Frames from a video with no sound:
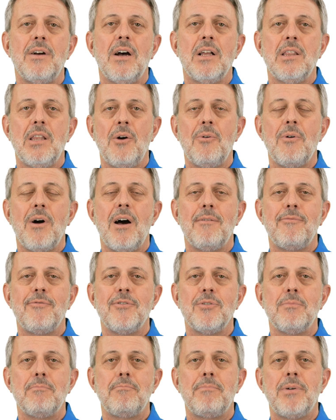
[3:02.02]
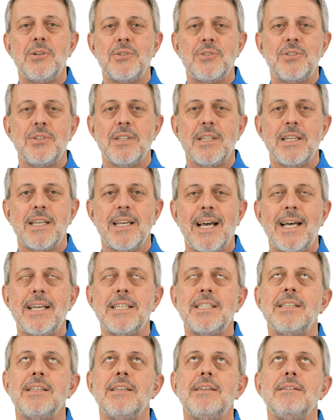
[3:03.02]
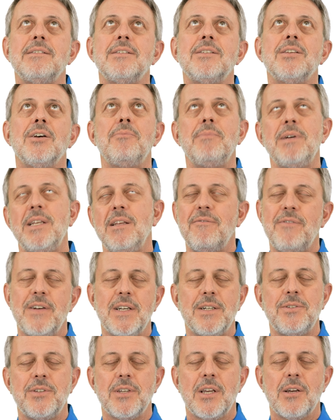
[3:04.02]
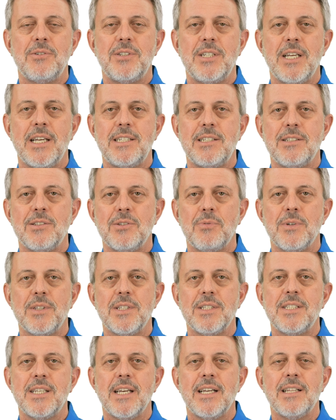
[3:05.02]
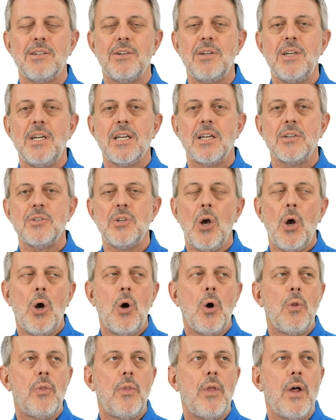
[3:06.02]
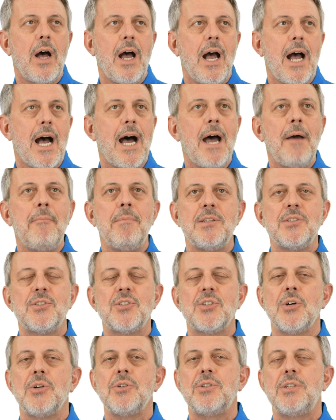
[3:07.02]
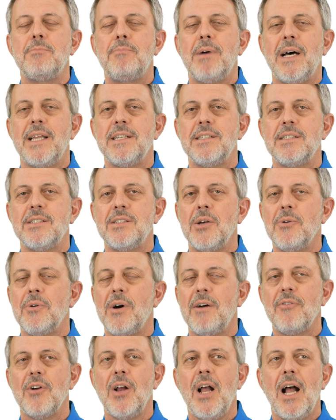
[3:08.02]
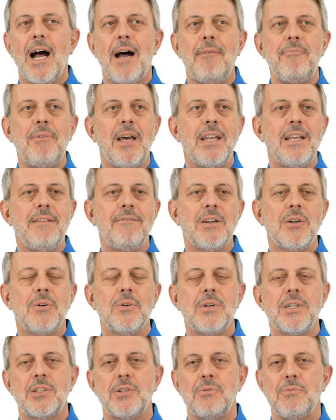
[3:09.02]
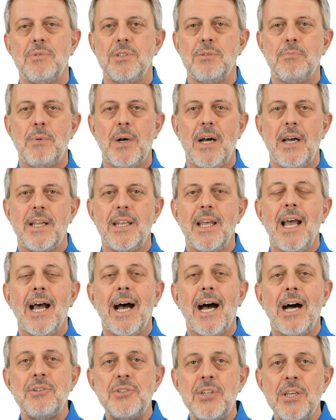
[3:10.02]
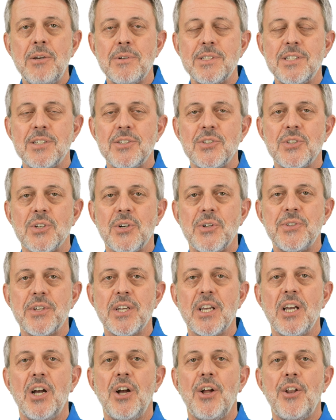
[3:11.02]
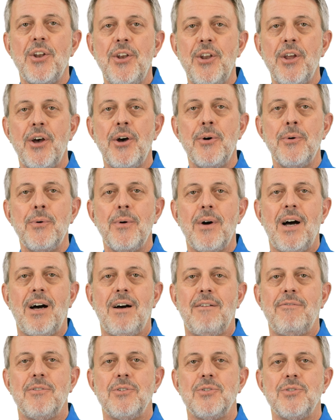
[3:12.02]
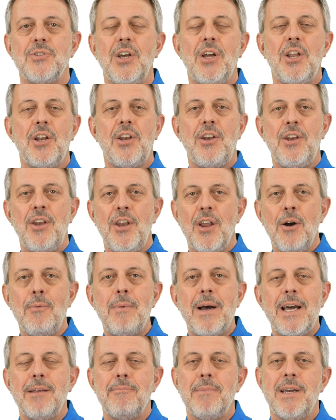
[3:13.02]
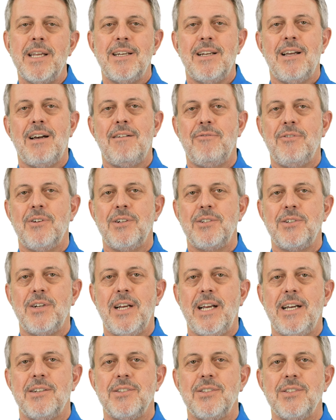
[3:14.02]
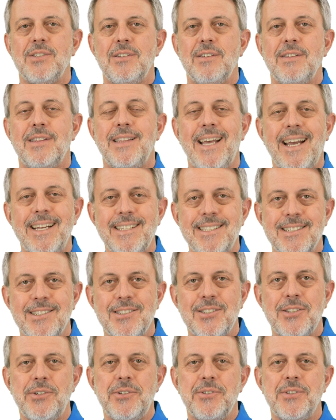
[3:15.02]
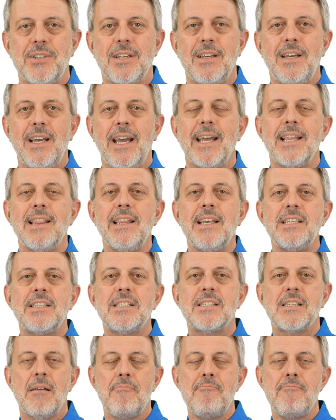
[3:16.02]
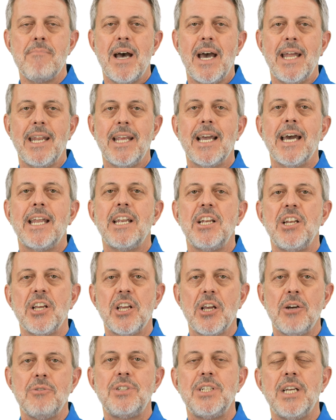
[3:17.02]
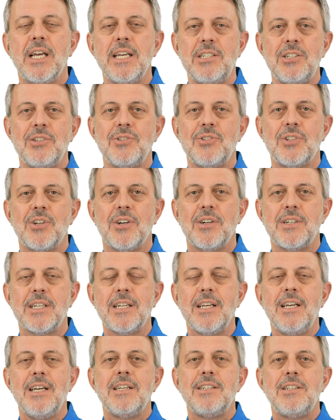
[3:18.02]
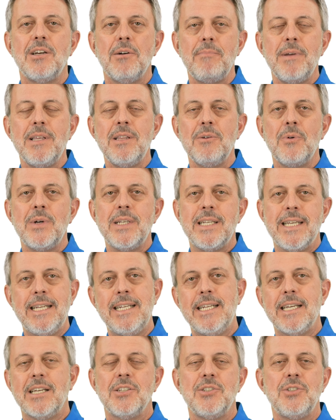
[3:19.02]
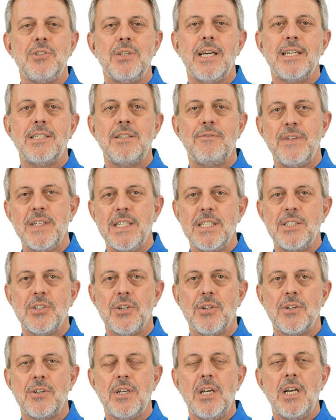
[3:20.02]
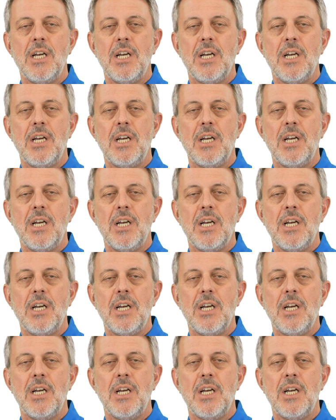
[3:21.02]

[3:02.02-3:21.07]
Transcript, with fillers: a low offer personally. I see so many failed negotiations where the seller goes, I'm insulted by this low offer. I'm not even going to respond. I'll tell you what's insulting no offers. Nobody made an offer on your house. That's insulting. At least somebody got a negotiation started. Don't be the one to end it because you got your feelings hurt.